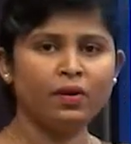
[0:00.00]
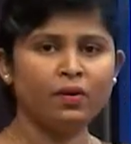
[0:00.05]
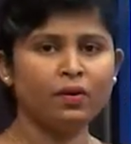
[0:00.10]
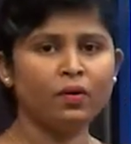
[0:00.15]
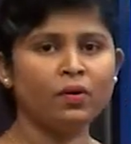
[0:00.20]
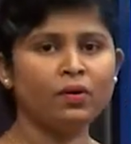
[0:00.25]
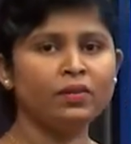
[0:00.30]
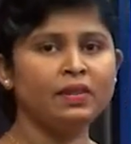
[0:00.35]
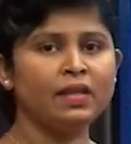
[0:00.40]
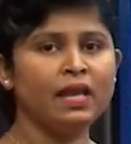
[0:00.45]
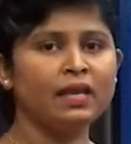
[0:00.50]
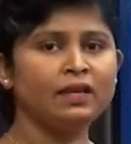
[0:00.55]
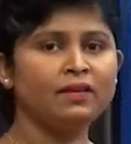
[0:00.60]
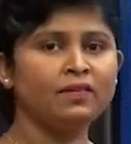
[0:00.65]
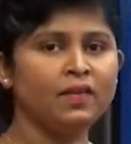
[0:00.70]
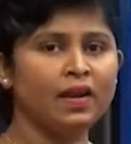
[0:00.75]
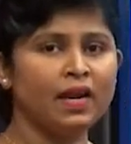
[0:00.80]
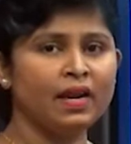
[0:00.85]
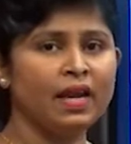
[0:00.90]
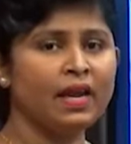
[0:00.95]
know that
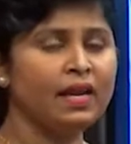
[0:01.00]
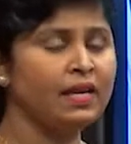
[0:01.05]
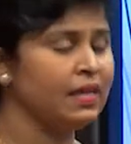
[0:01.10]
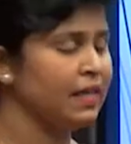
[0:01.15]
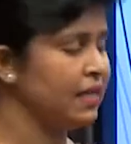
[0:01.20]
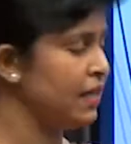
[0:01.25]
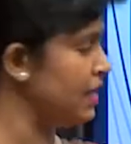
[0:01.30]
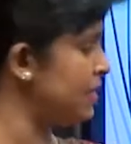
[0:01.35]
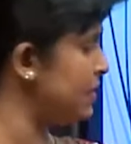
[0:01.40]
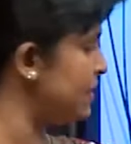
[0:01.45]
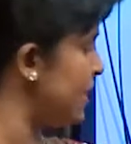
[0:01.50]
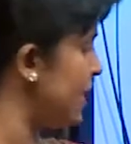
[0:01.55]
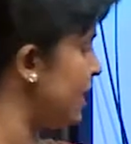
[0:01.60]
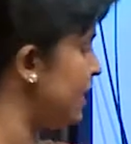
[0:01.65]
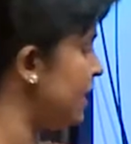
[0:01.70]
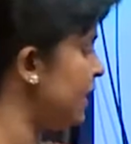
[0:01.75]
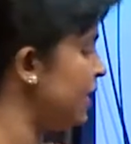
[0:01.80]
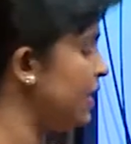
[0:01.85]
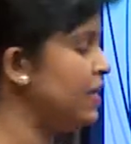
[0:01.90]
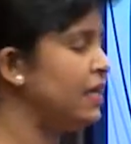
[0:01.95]
granite is an
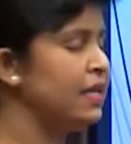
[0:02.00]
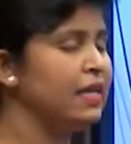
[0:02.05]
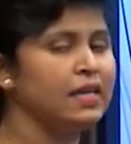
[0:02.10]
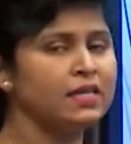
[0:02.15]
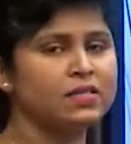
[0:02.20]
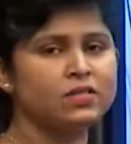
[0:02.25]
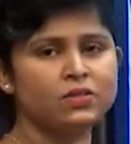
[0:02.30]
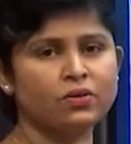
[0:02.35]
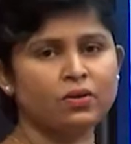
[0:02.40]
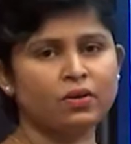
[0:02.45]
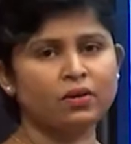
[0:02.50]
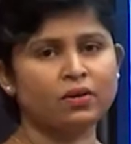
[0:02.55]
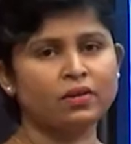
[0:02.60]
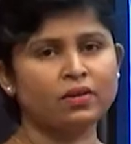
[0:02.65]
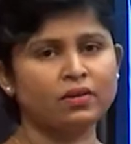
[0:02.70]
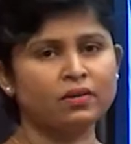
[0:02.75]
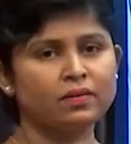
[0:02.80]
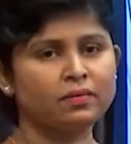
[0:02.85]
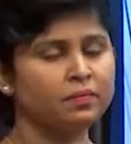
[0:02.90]
igneous rock.